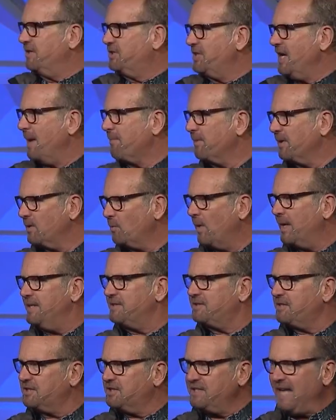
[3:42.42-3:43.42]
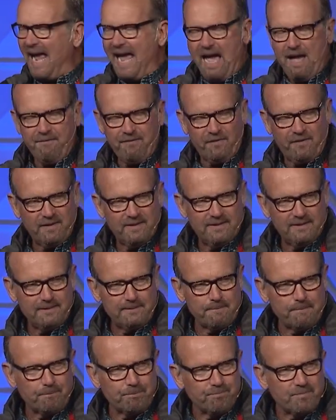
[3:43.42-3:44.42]
the shepherd. What is the staff?
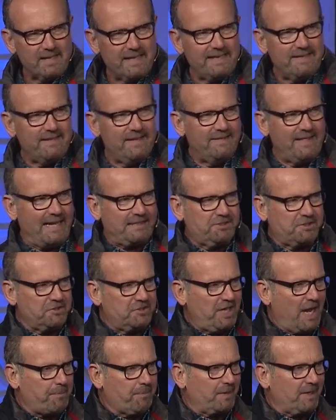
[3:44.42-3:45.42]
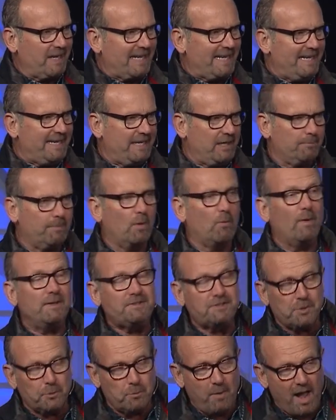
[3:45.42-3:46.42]
That's the shepherd leading, but what's
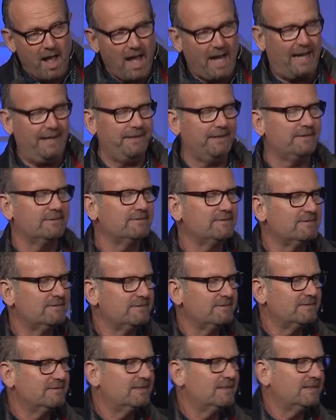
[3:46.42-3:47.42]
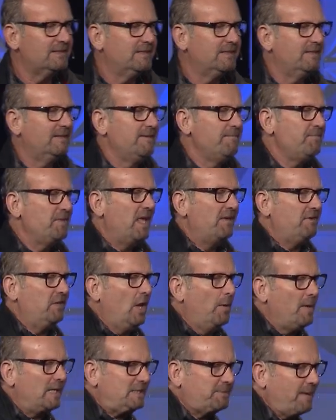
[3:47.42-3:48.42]
the rod? If you
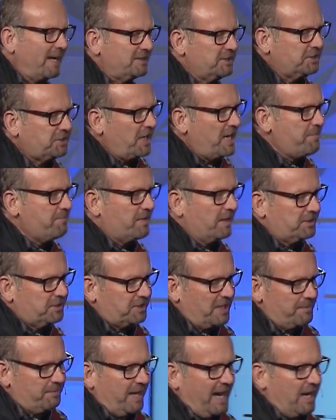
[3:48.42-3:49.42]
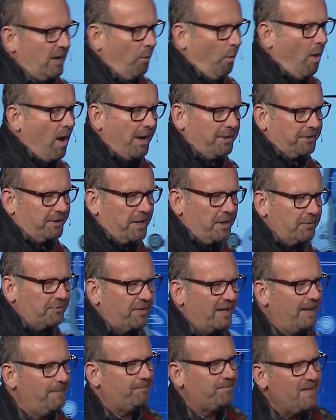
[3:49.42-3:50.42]
know much about sheep, the sheep kind of wander, don't
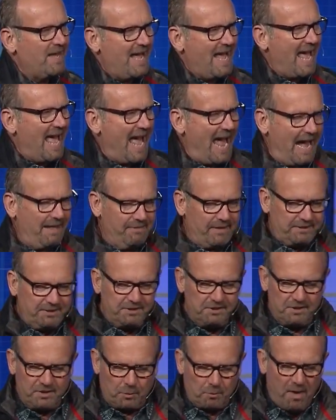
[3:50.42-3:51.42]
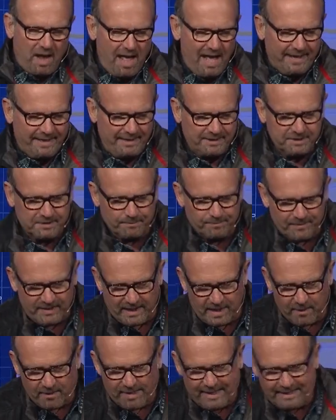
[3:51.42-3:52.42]
they? And the, the rod is, you know,